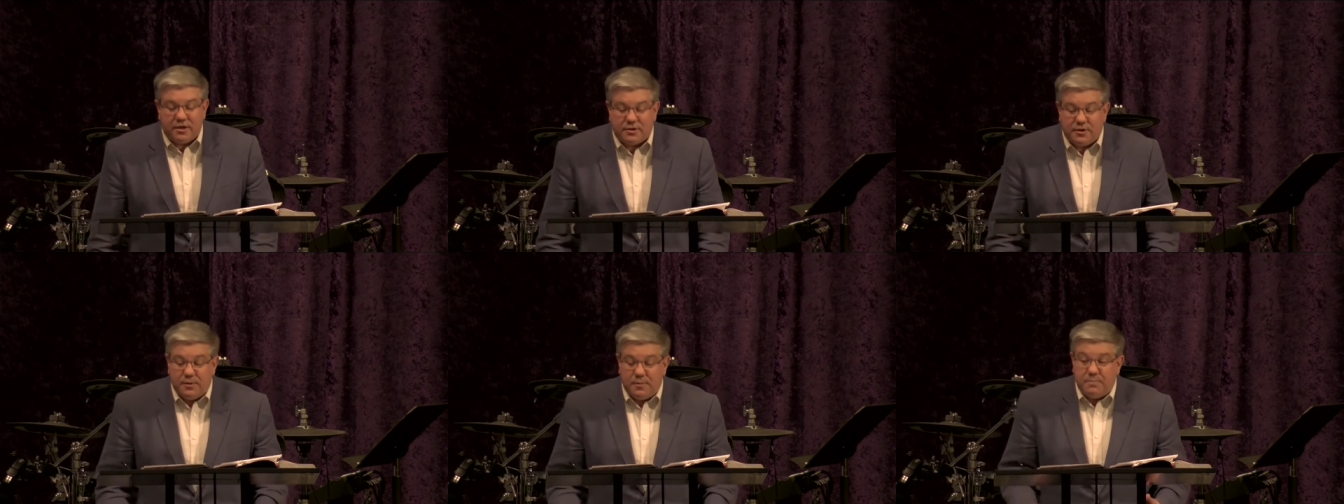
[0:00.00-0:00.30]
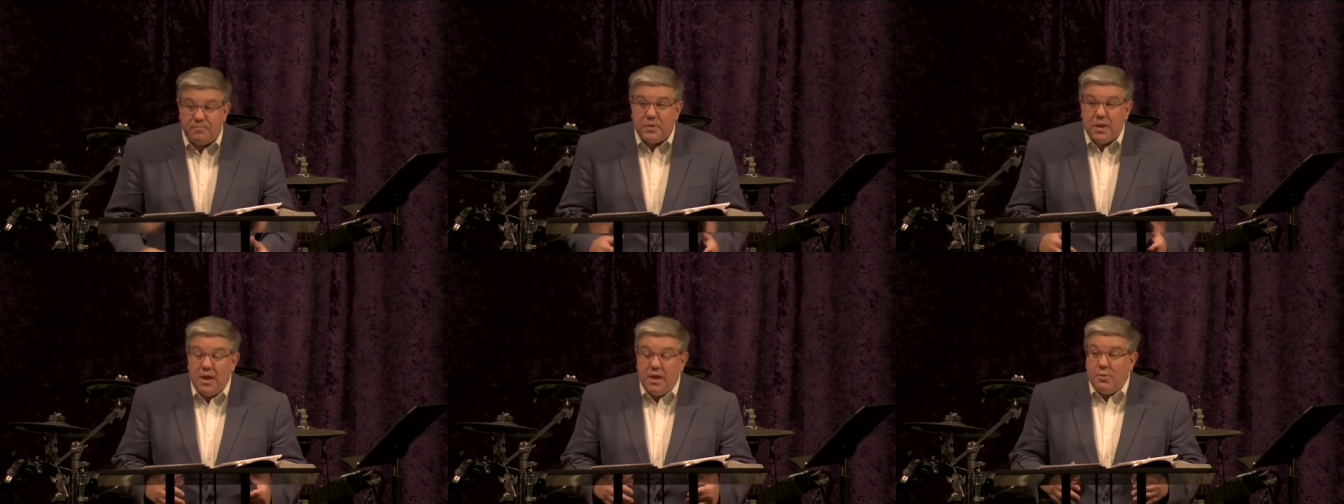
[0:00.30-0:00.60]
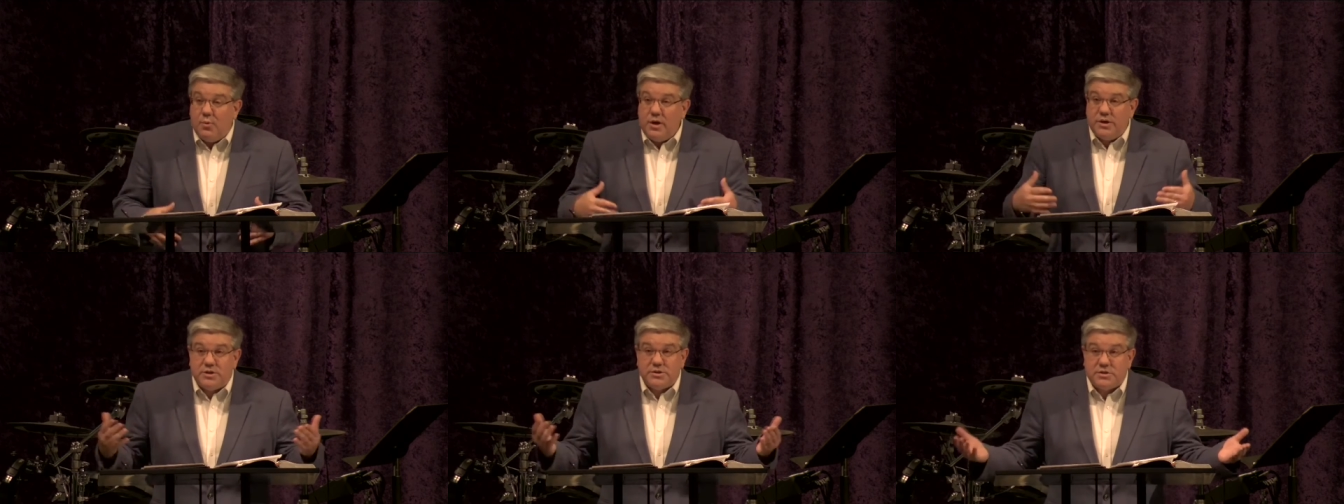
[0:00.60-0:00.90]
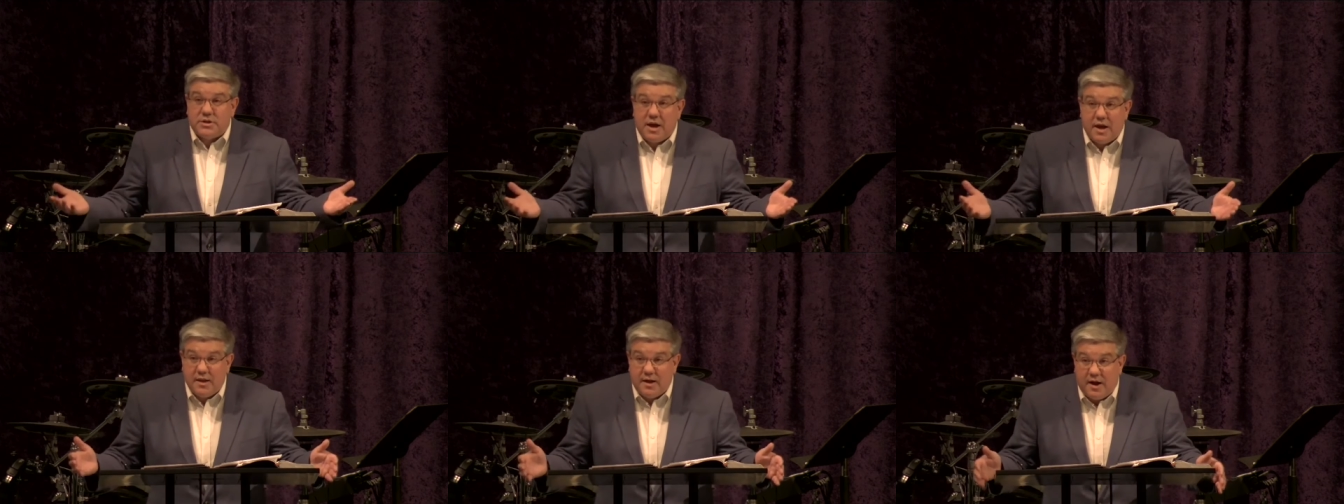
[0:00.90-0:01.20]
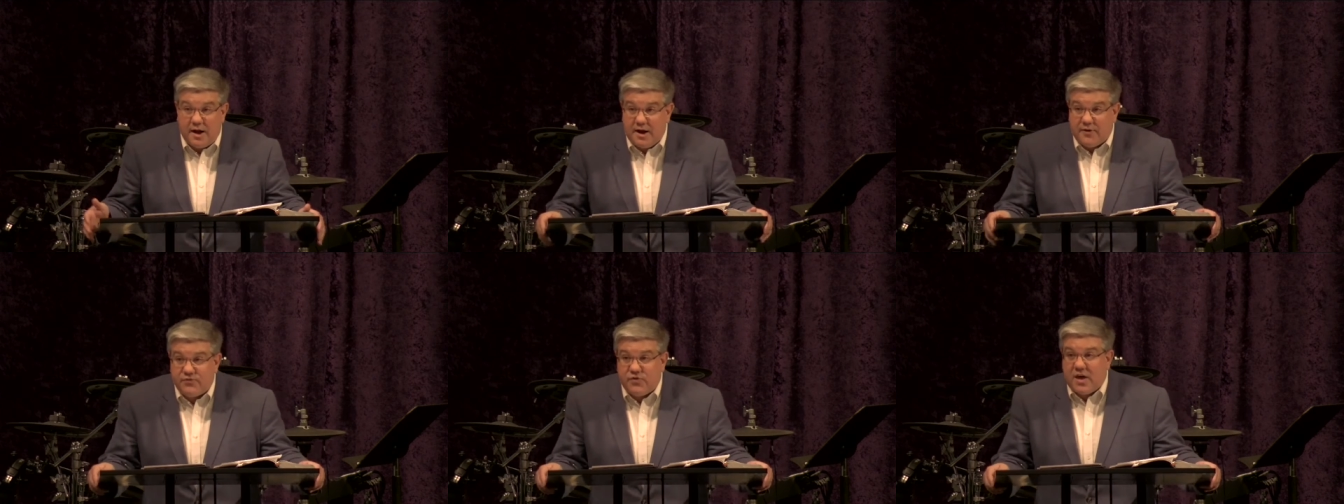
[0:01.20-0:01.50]
So we just got
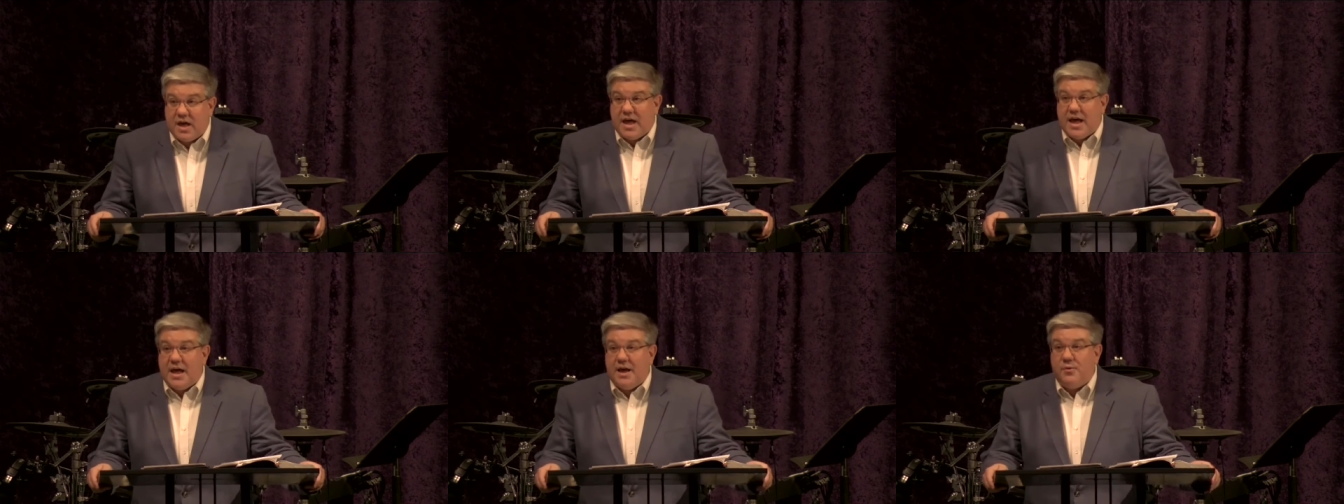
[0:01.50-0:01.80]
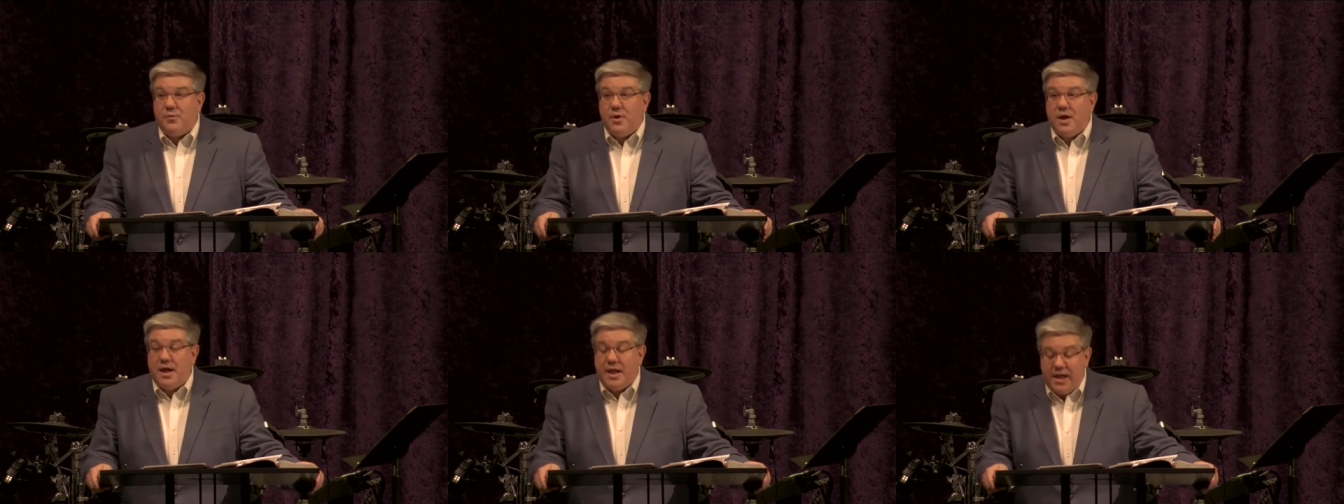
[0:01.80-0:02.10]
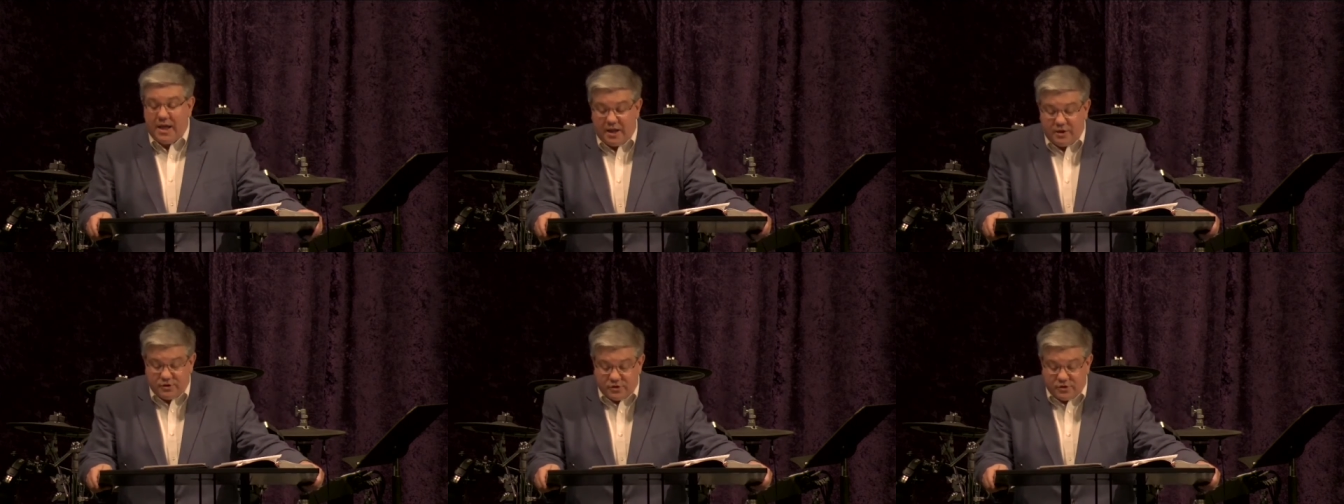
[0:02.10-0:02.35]
off the highway